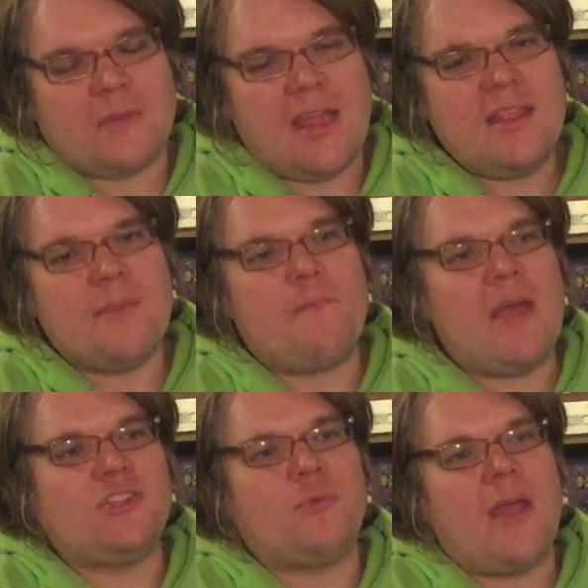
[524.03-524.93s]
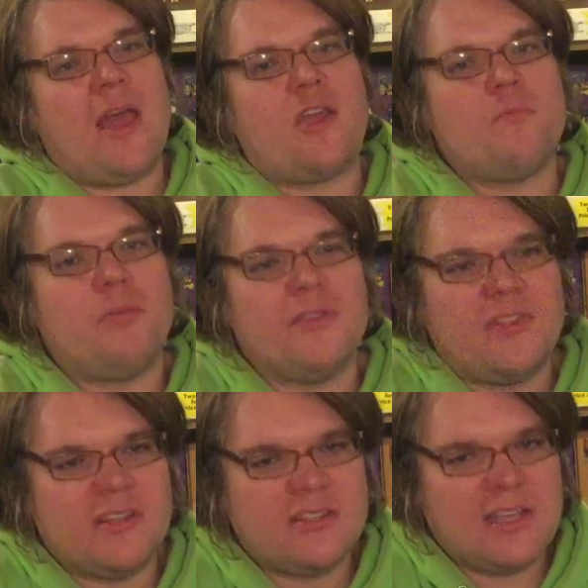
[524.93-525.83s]
I think the best way I could put
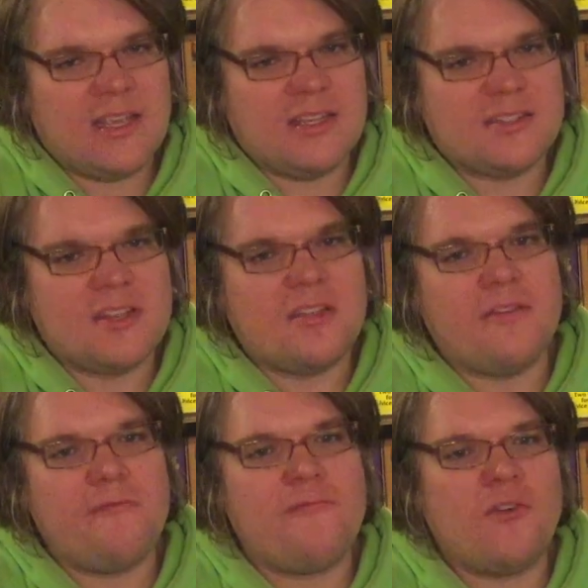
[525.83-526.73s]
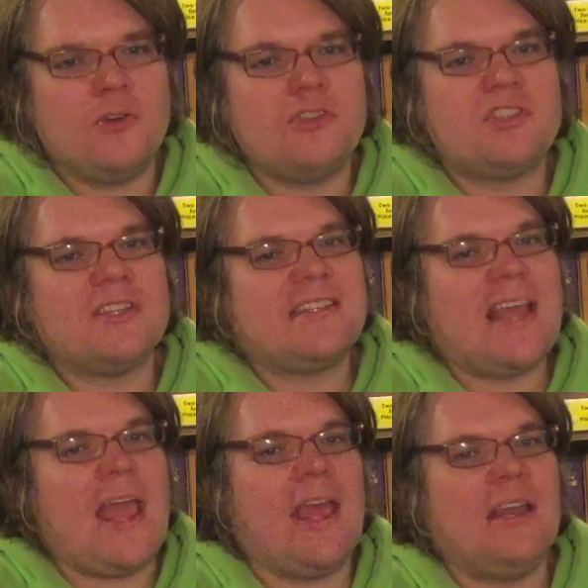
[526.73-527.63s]
this is the first
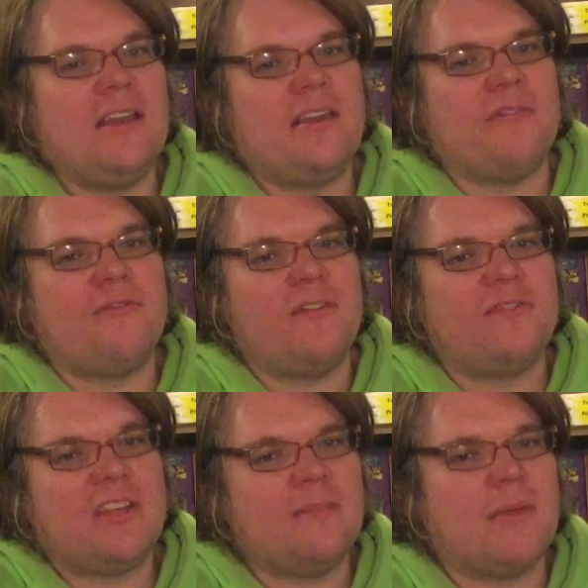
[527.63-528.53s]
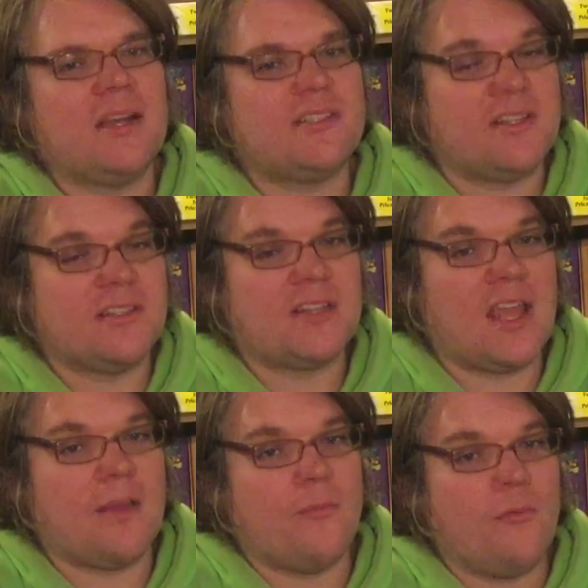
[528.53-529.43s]
ten to fifteen minutes of this
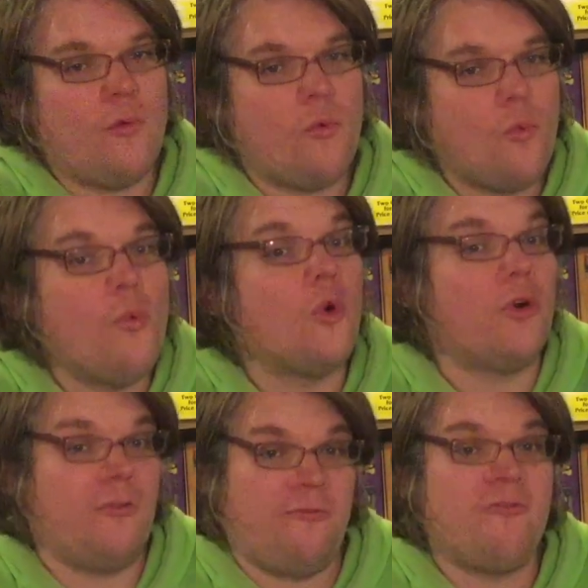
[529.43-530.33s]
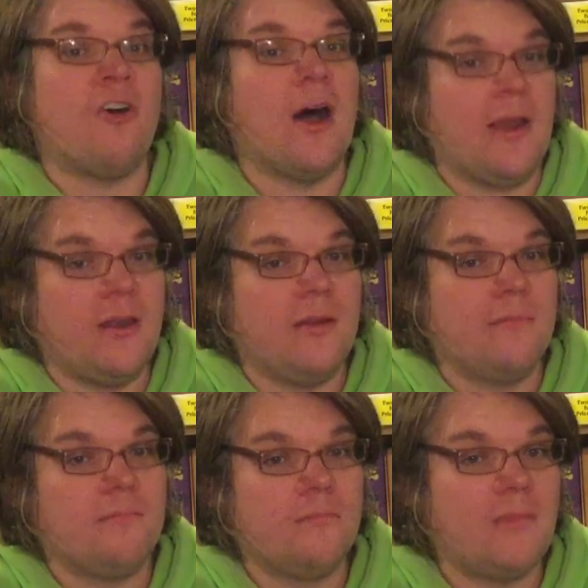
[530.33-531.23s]
game were fun.
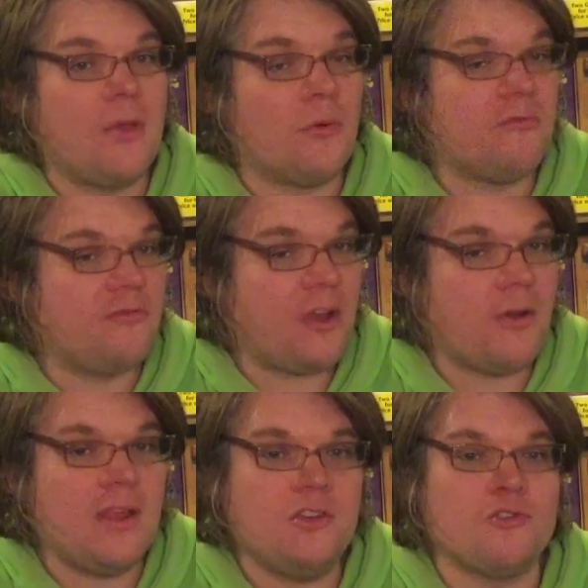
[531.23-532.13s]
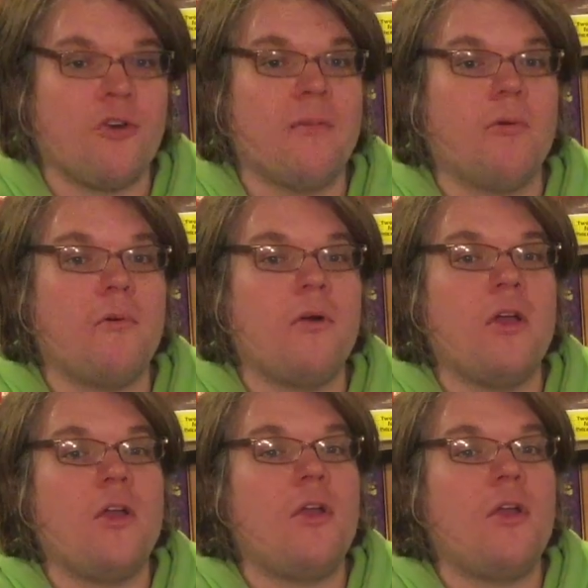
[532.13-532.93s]
They were very enjoyable.